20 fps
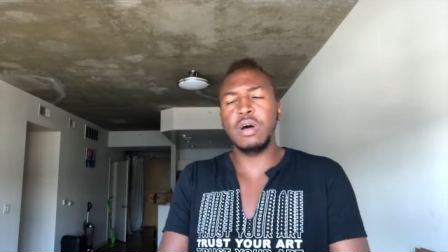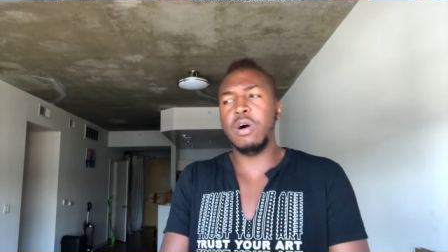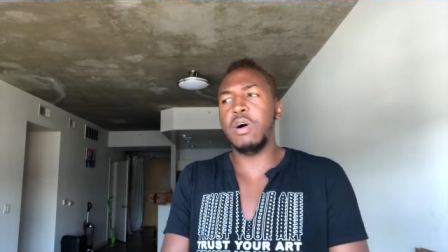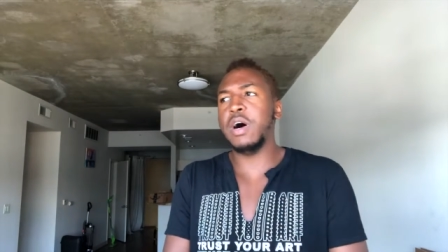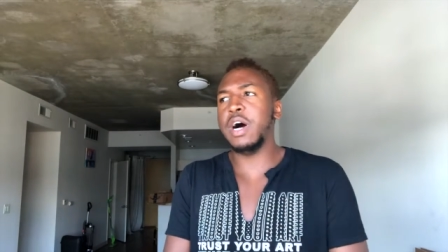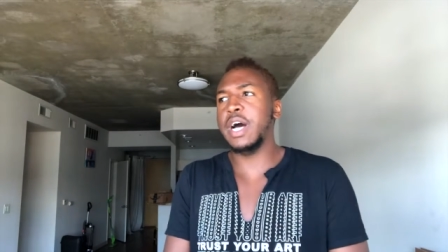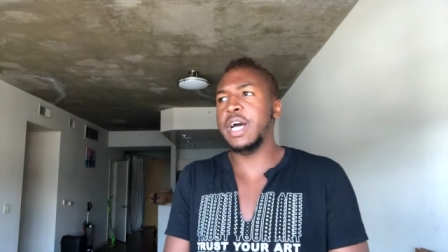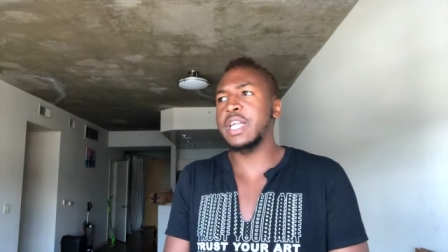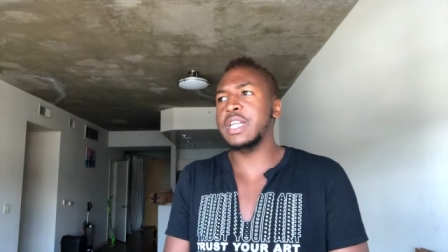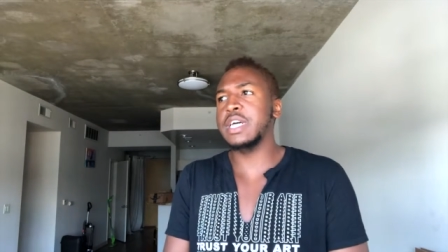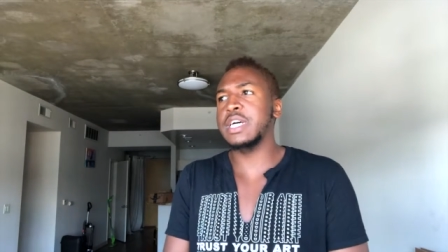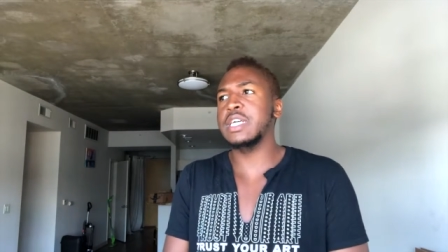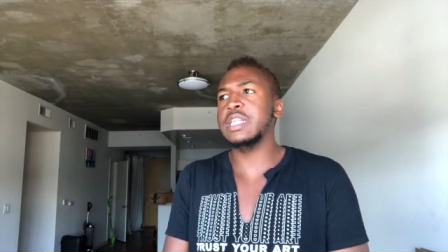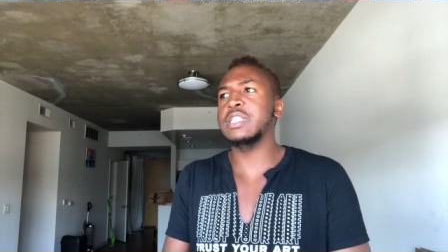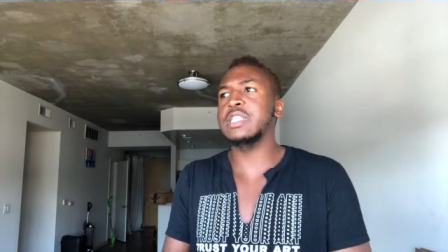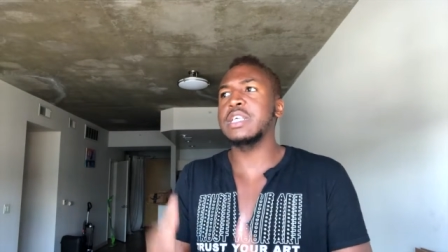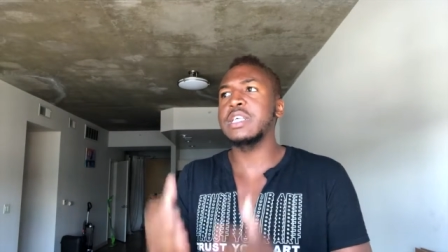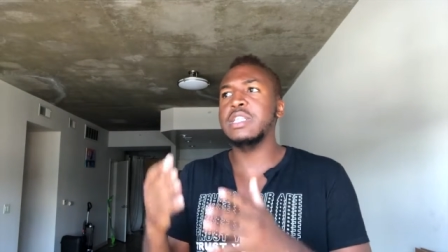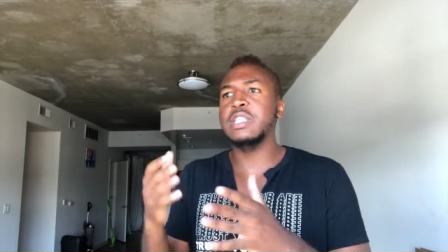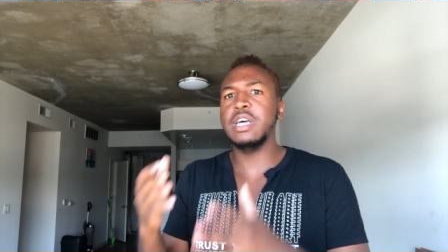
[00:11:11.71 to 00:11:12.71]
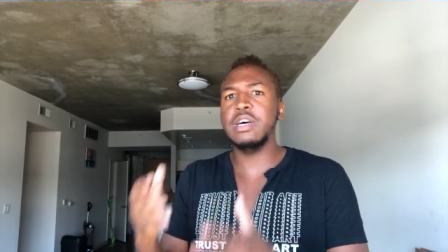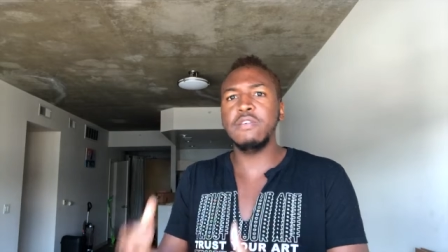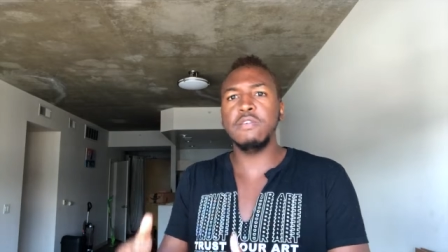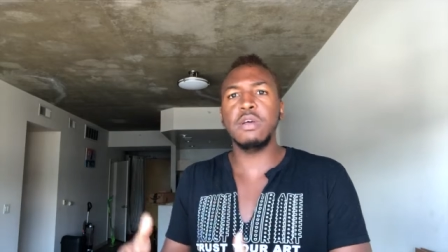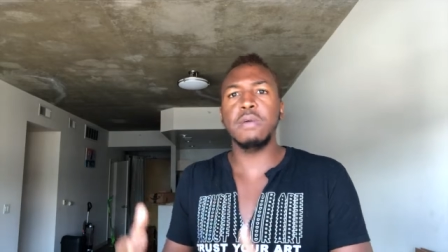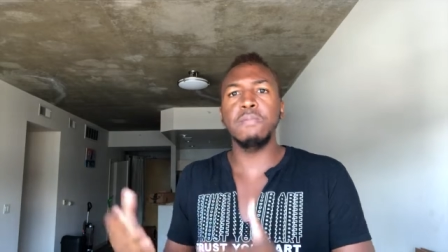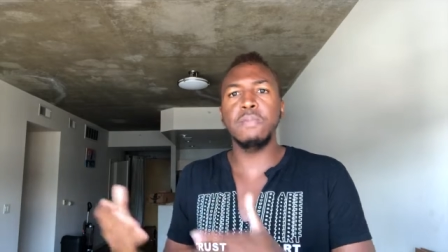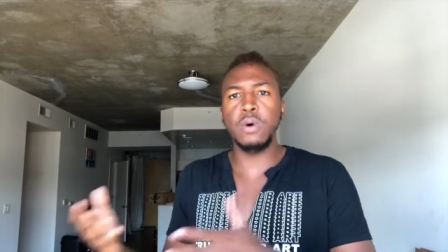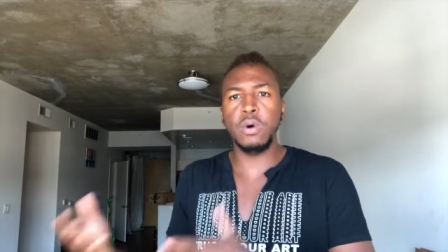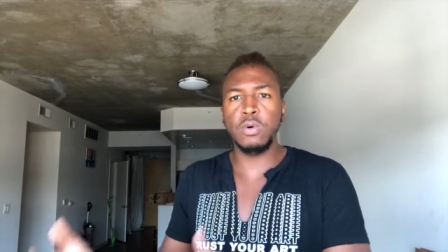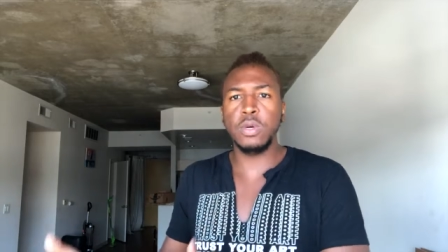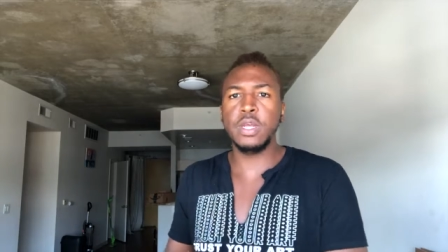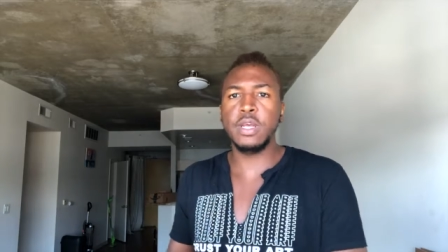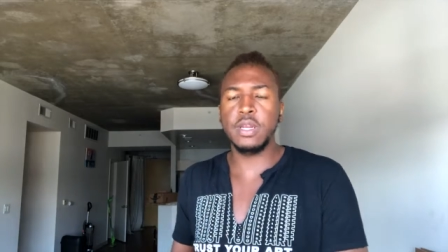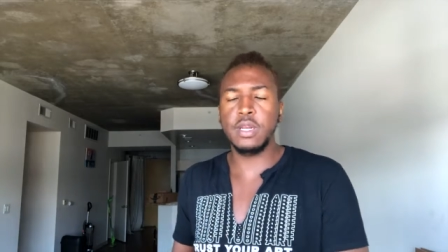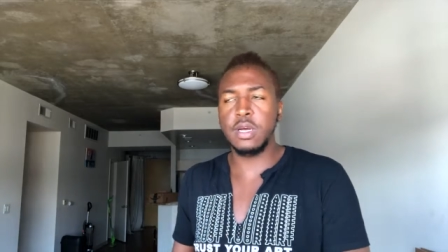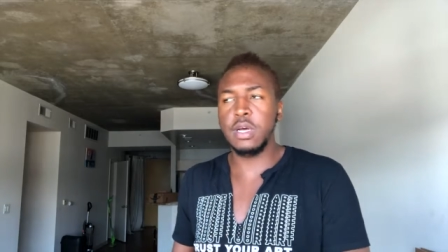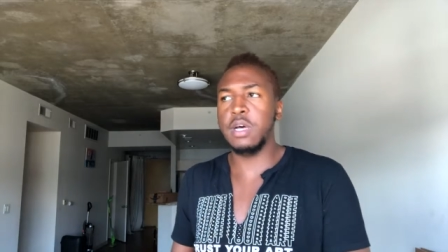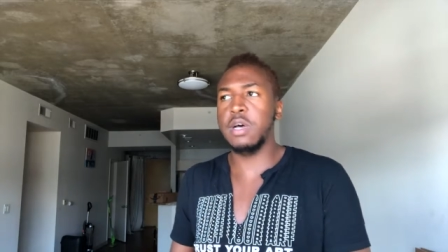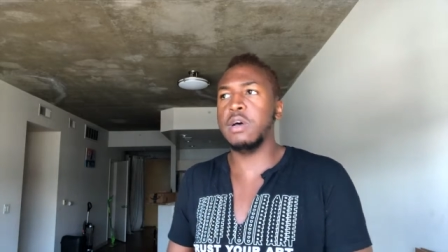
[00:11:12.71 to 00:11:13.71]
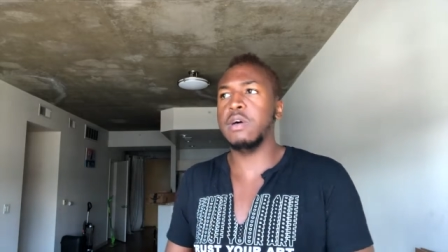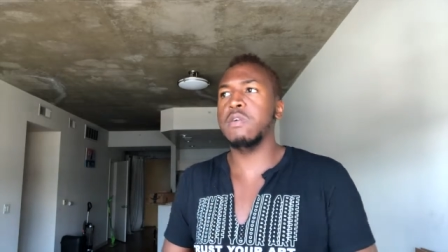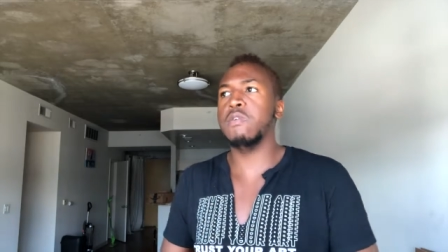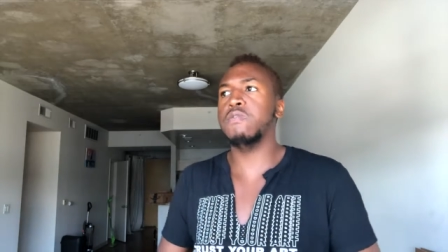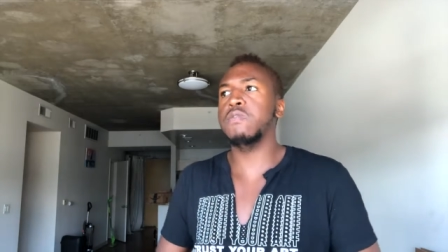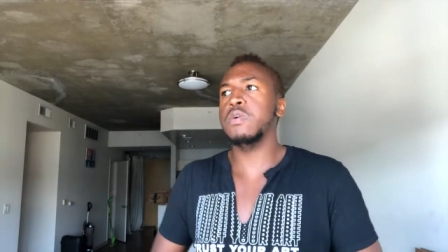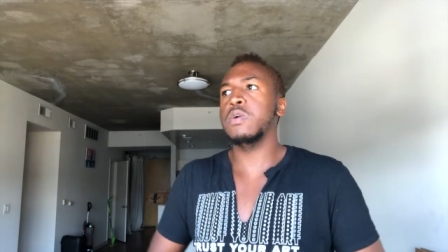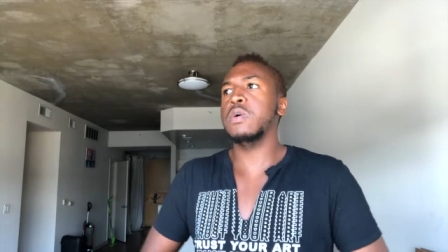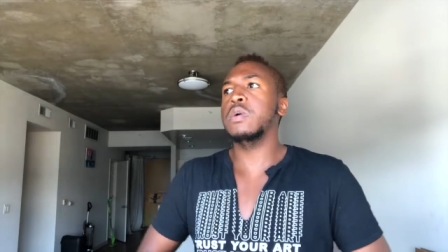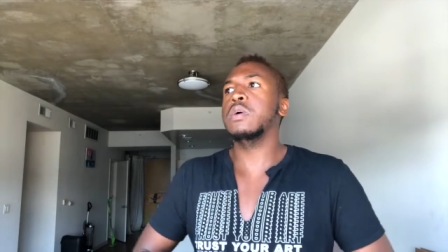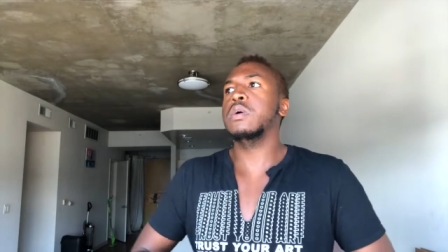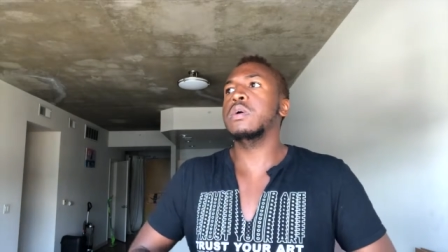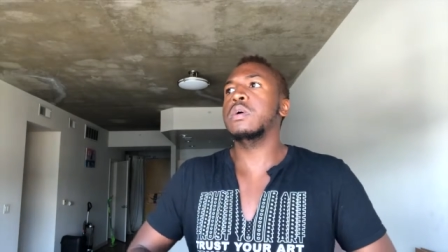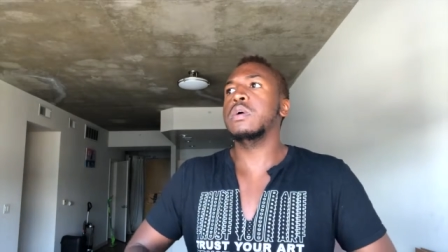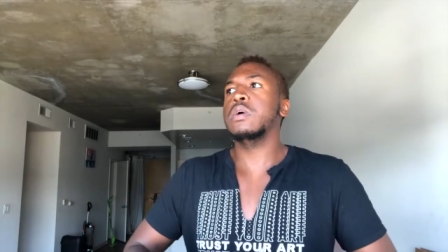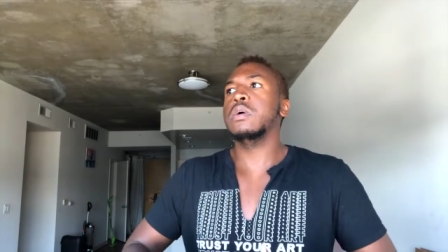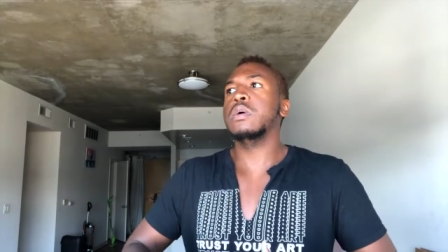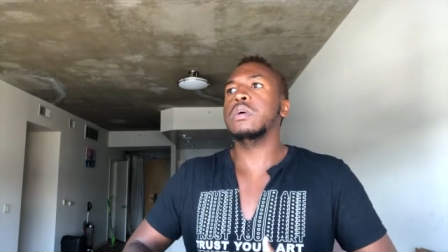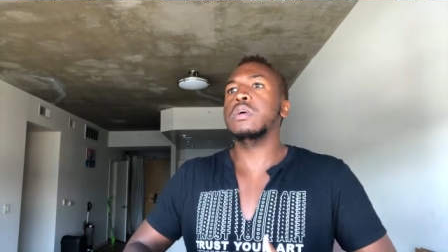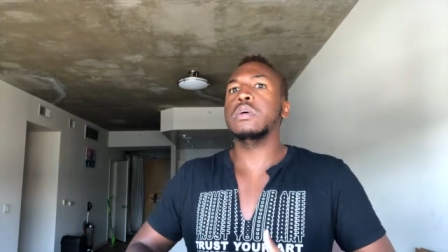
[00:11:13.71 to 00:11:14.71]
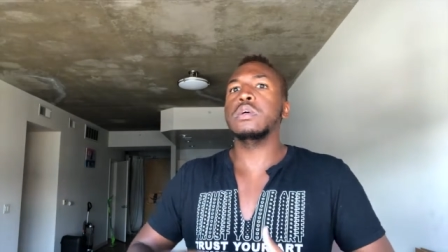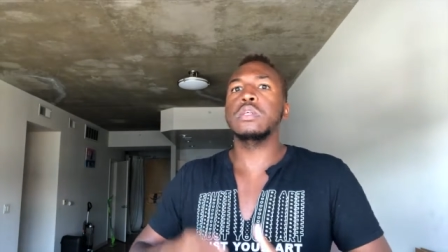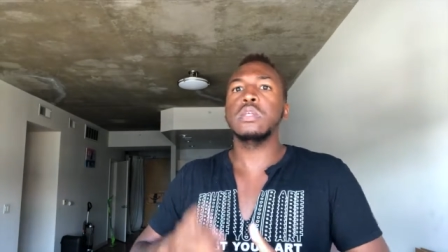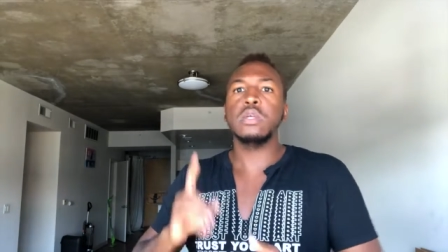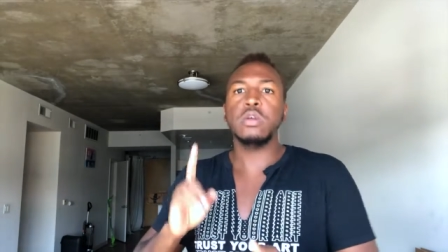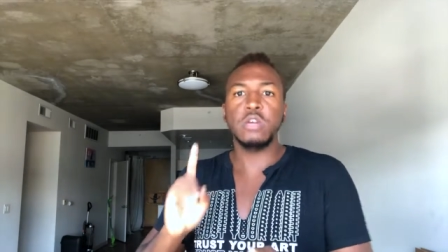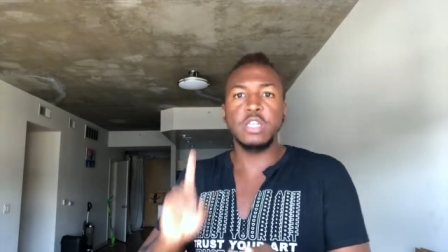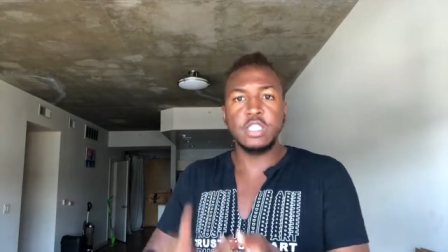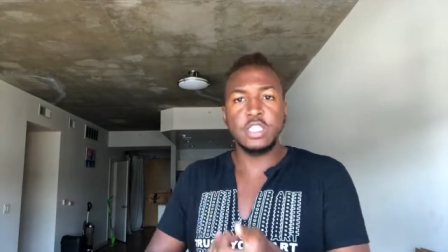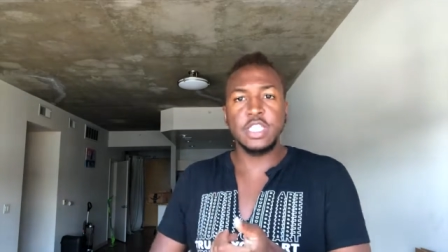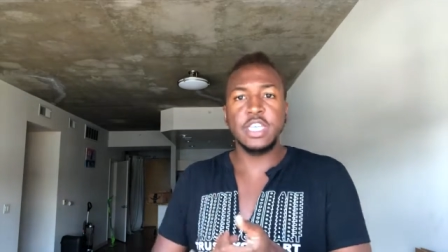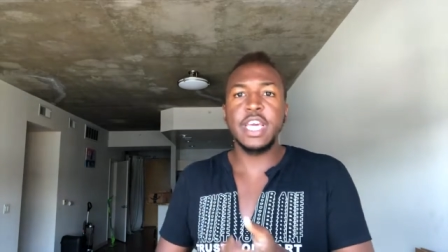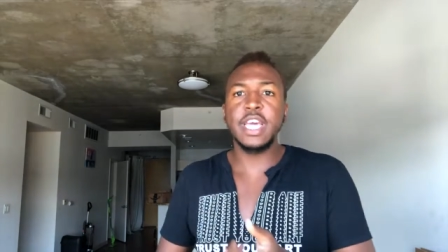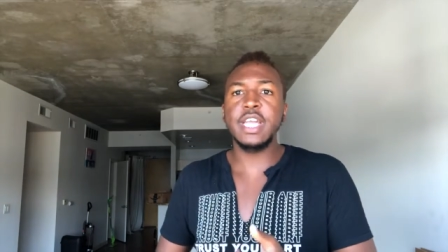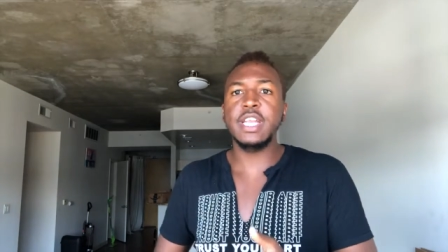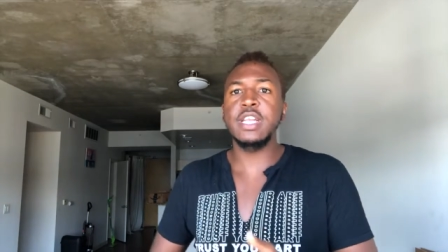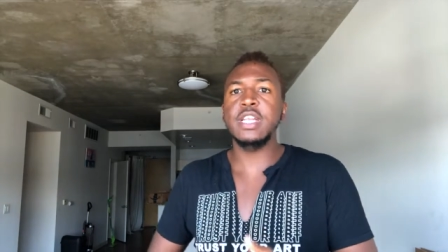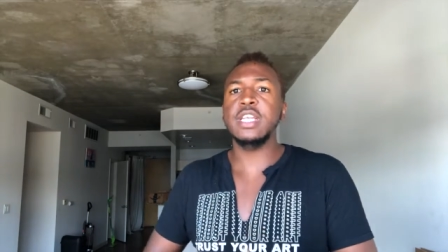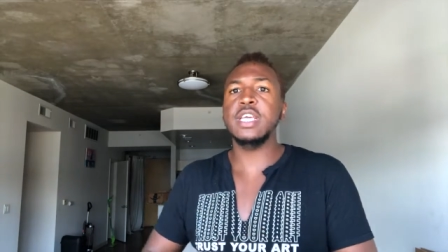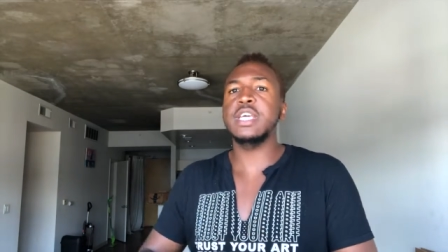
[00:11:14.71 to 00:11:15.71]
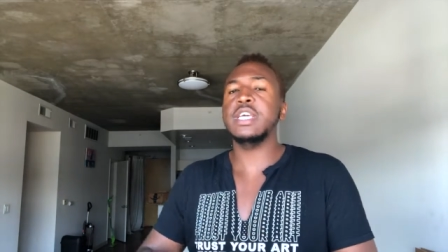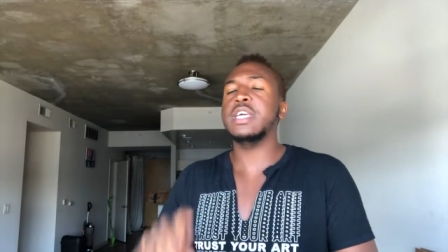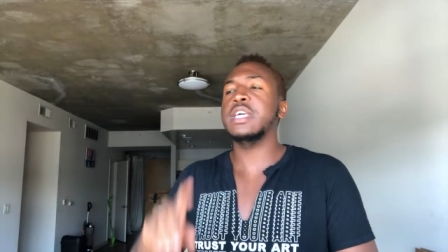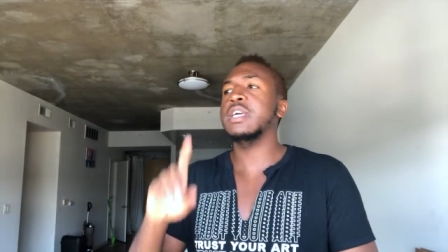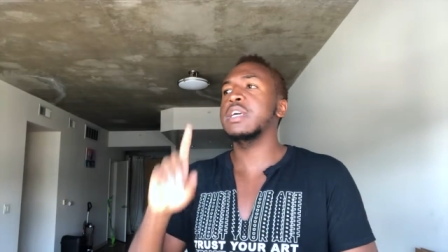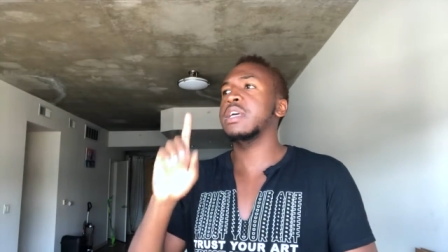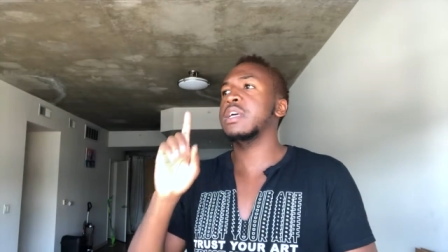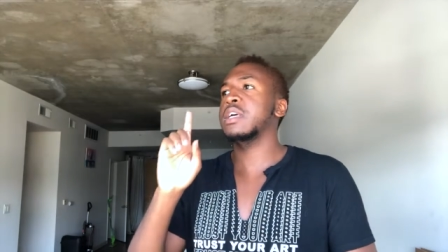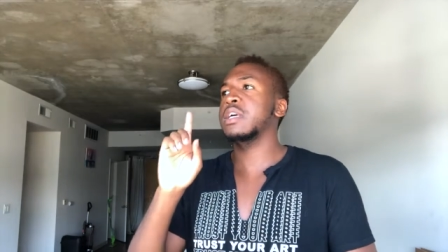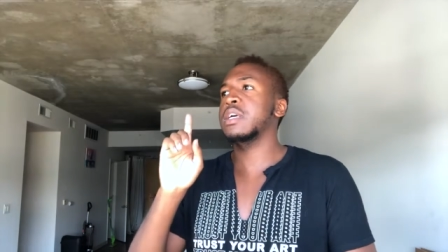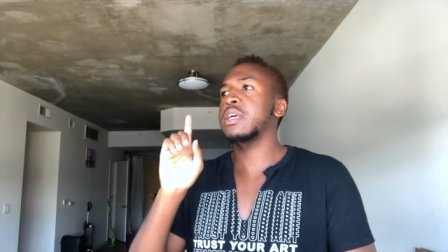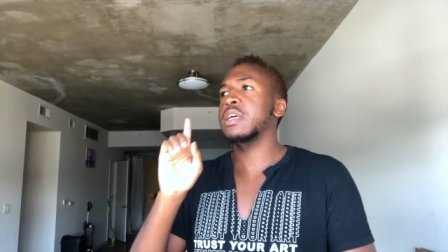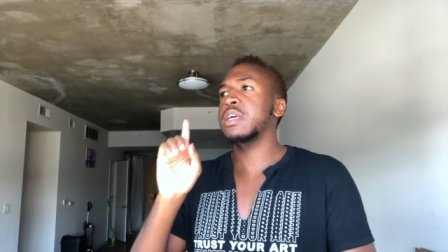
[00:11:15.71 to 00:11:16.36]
on the love component of Christianity,